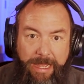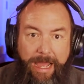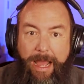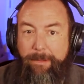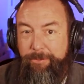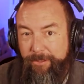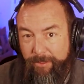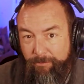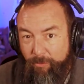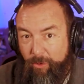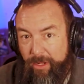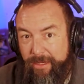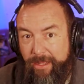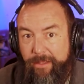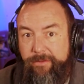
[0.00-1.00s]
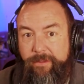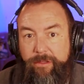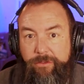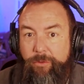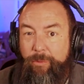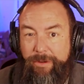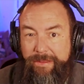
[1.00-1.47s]
Applicant 1 has
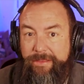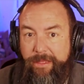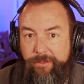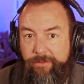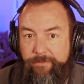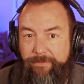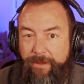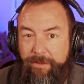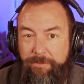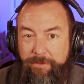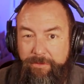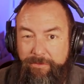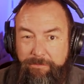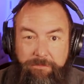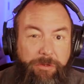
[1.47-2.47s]
20,000 followers,